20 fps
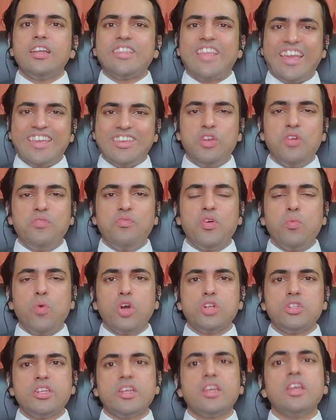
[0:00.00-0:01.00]
Thank you for
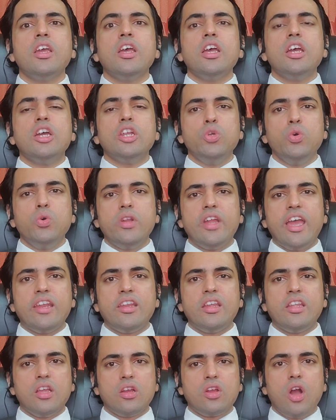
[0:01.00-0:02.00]
watching. Do
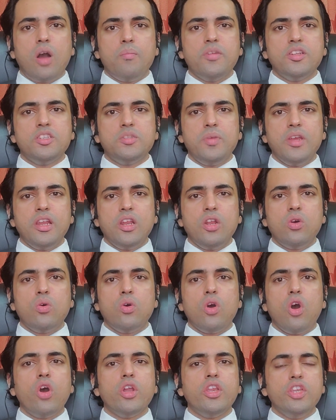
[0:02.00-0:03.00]
write in the comments
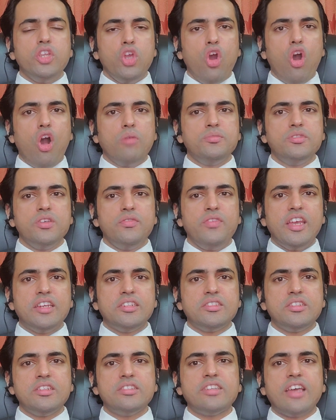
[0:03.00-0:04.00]
below on your
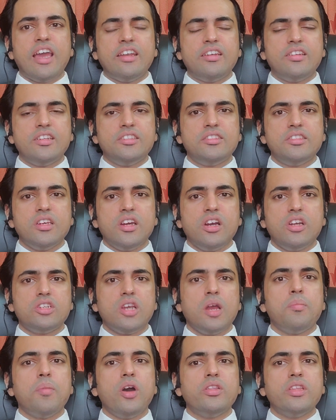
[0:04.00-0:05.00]
observations and
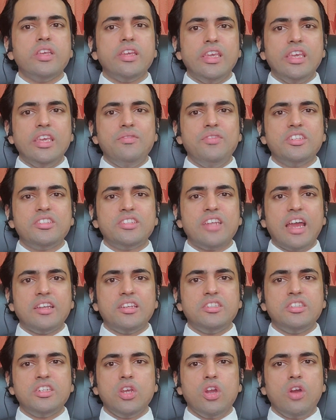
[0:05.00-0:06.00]
research about the EV
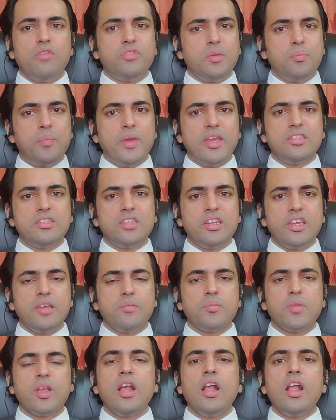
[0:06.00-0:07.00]
strategy of the big
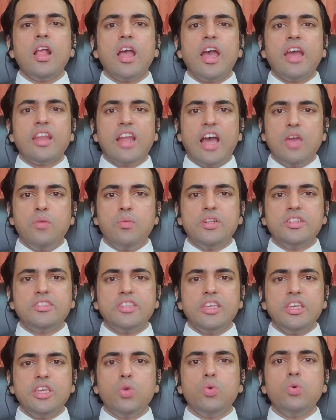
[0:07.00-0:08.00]
three. And I will
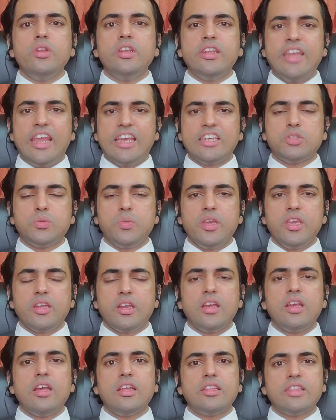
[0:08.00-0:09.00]
see you next week.
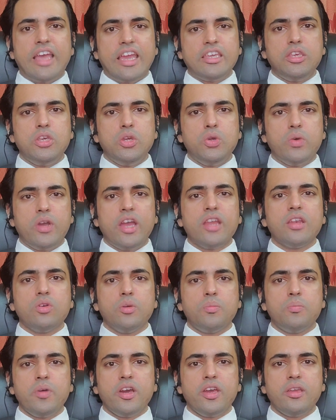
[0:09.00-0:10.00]
Thank you
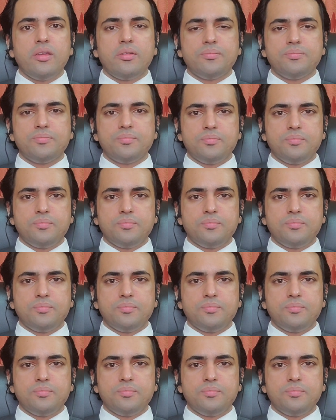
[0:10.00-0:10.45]
and goodbye.